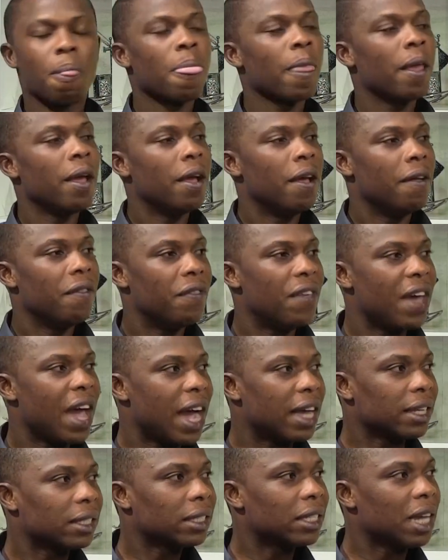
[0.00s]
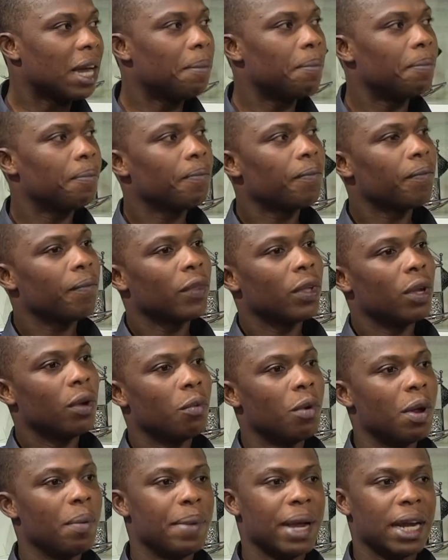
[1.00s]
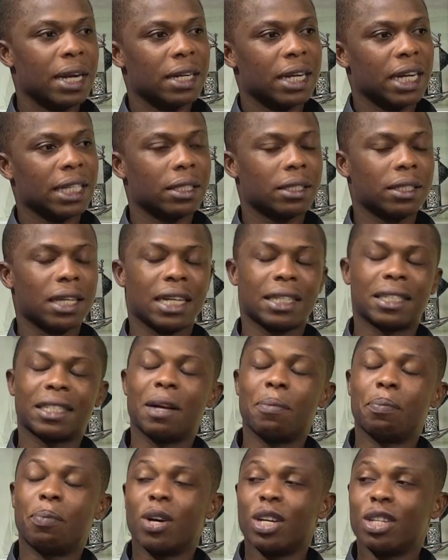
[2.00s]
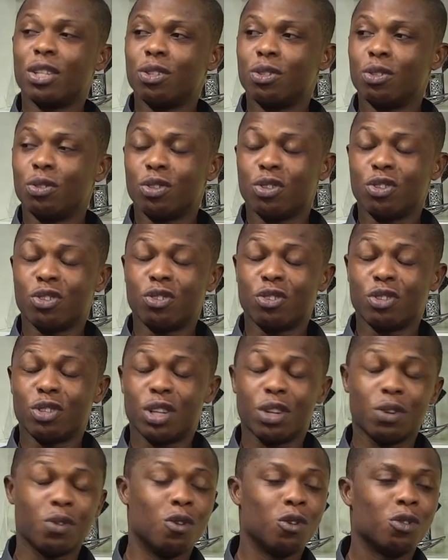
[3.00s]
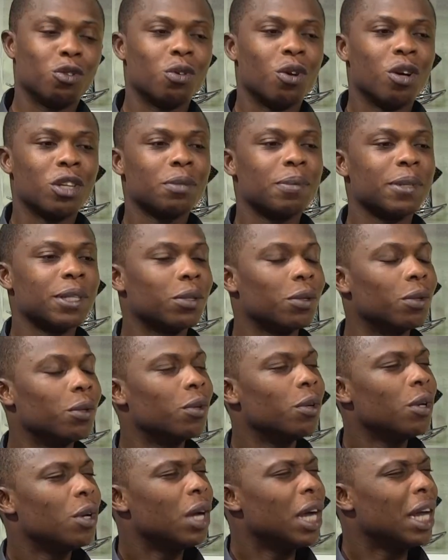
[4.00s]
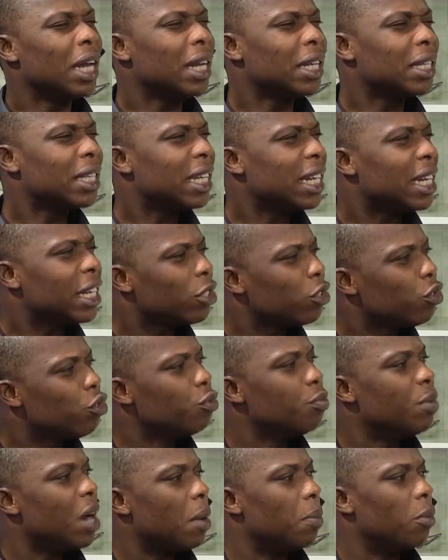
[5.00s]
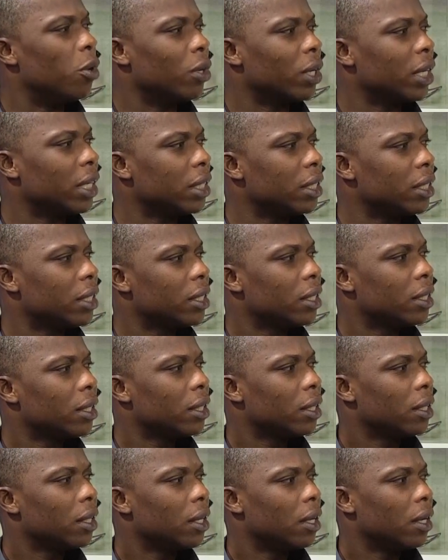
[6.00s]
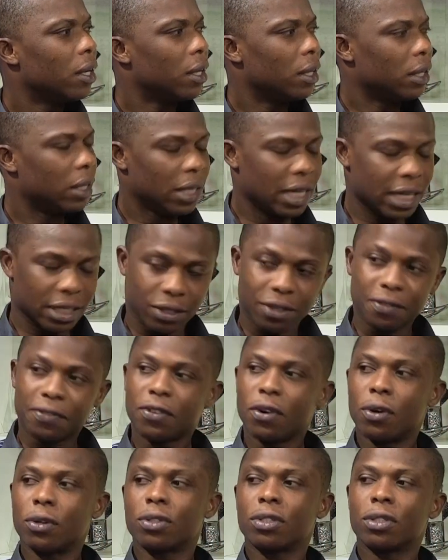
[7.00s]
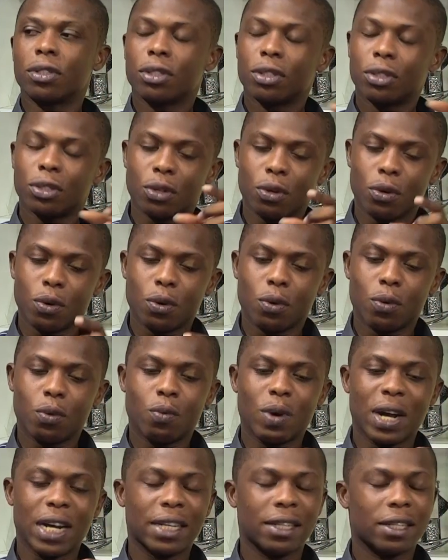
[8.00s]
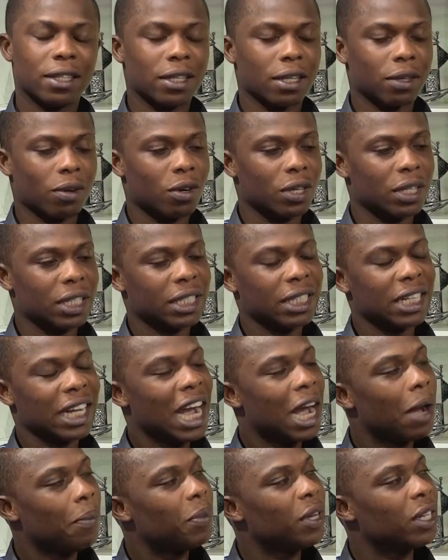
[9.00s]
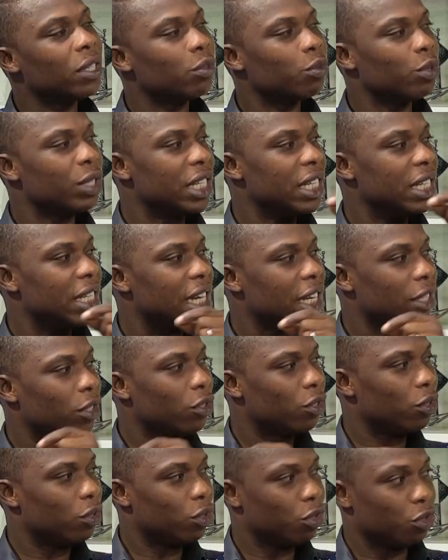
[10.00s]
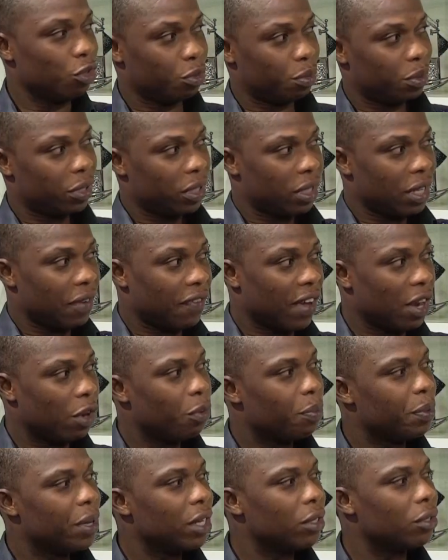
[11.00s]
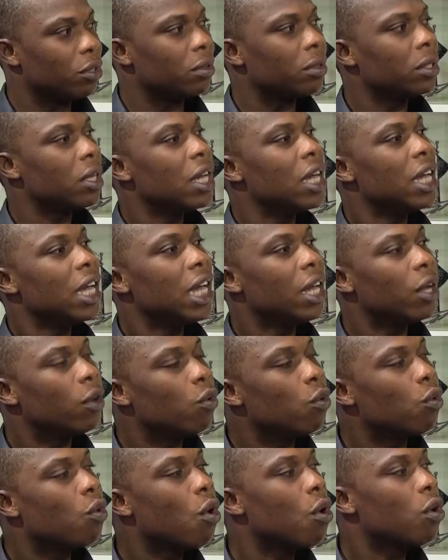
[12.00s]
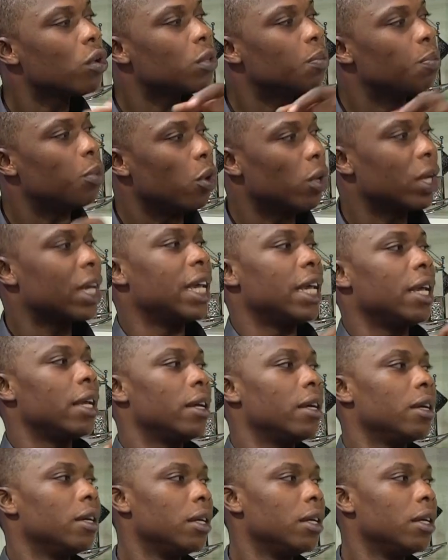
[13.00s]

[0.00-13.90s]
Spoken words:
Yeah. There are some women that at some point they go to hospital and they say there's tubal blockages. Yes, of course. So when the condition happens within the tubes, the fallopian tubes, it could cause blockade.